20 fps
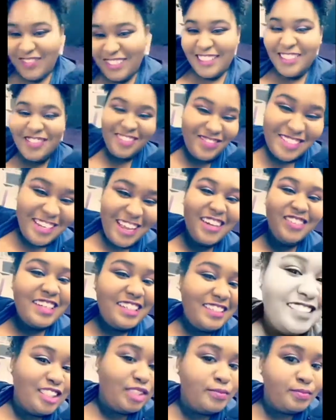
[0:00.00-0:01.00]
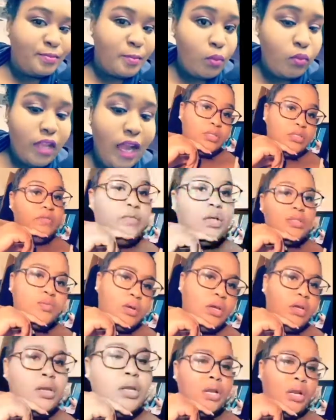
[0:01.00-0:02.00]
saw it light and you popped in my
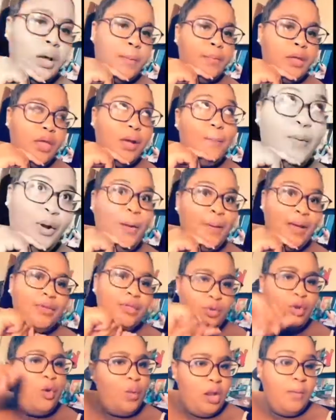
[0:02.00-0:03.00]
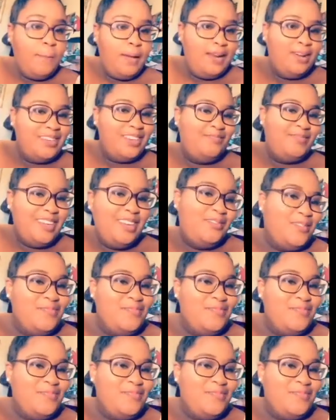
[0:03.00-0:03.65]
ride. You ain't my girl,